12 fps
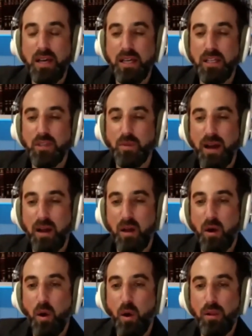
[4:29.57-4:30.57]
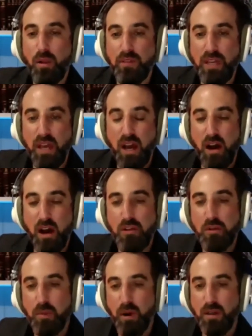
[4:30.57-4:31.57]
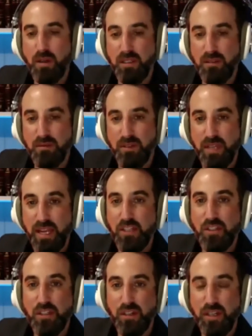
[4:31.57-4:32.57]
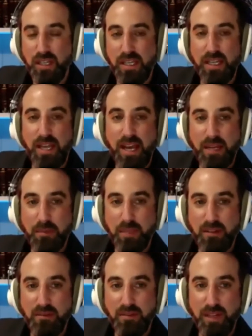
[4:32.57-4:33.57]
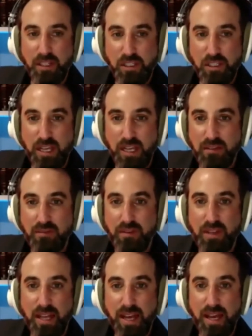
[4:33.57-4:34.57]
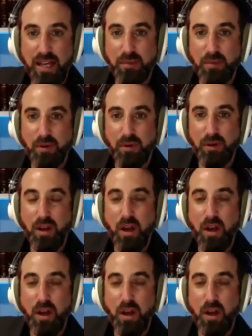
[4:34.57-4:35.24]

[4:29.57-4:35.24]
is while all of the other parts of nature, inanimate, vegetative, and animal,